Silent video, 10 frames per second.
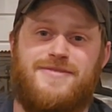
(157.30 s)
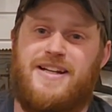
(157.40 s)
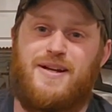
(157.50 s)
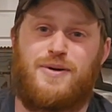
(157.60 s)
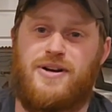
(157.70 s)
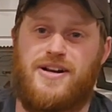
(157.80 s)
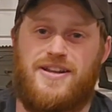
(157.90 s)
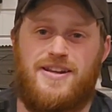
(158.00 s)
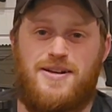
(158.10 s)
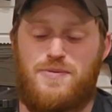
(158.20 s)
And I ain't wearing any
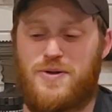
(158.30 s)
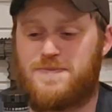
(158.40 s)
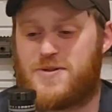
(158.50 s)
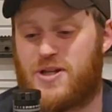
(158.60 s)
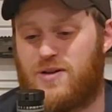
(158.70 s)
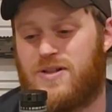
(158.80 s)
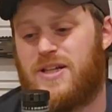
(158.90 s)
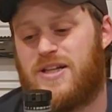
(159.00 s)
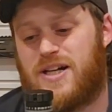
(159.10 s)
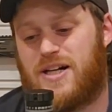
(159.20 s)
of that anymore. So
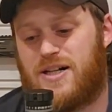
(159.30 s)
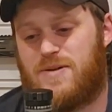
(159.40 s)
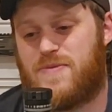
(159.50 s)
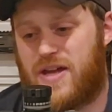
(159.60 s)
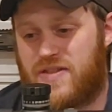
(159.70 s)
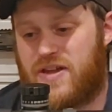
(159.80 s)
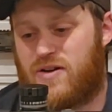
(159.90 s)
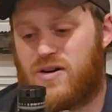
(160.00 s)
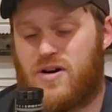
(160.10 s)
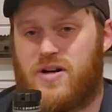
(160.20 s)
they
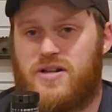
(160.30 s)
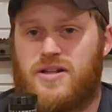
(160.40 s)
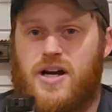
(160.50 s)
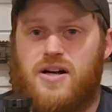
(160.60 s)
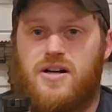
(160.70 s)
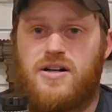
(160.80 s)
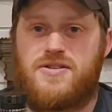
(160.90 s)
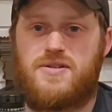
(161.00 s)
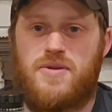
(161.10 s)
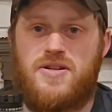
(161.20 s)
are
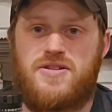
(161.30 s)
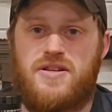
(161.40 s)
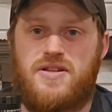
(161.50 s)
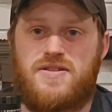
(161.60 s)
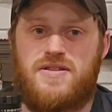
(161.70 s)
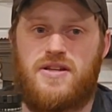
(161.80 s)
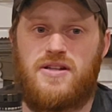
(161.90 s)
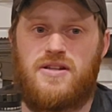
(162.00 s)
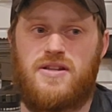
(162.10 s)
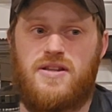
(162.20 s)
some nice things
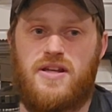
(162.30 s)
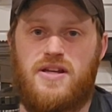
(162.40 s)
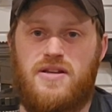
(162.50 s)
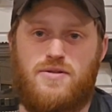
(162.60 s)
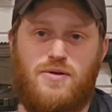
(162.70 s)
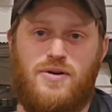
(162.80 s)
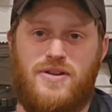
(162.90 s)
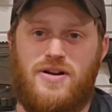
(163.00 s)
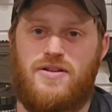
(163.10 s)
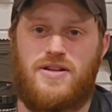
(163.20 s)
that they throw on
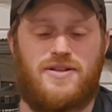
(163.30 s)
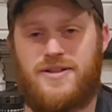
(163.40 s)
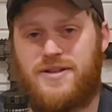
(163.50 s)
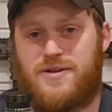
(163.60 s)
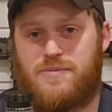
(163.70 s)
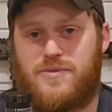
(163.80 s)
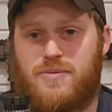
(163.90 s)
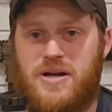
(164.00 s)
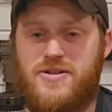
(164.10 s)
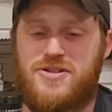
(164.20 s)
there that
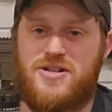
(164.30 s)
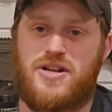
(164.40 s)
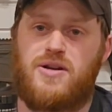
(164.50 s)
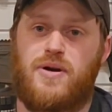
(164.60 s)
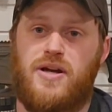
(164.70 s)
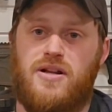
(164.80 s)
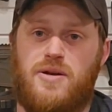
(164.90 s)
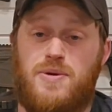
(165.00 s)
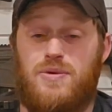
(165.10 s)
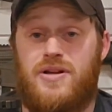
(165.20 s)
you're bound to change anyway. A
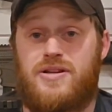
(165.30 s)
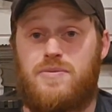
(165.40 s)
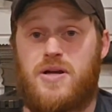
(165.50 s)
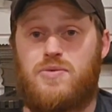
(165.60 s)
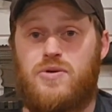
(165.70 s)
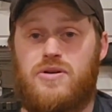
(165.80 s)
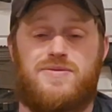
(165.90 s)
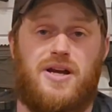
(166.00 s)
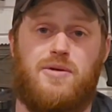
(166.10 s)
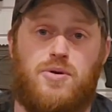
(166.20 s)
lot of people like the Magpul
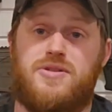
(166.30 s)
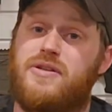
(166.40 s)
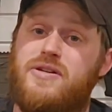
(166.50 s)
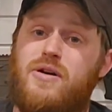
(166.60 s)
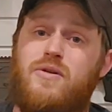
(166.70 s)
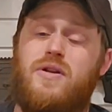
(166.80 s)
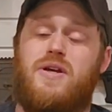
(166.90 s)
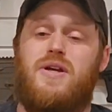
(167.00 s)
grips. I personally don't.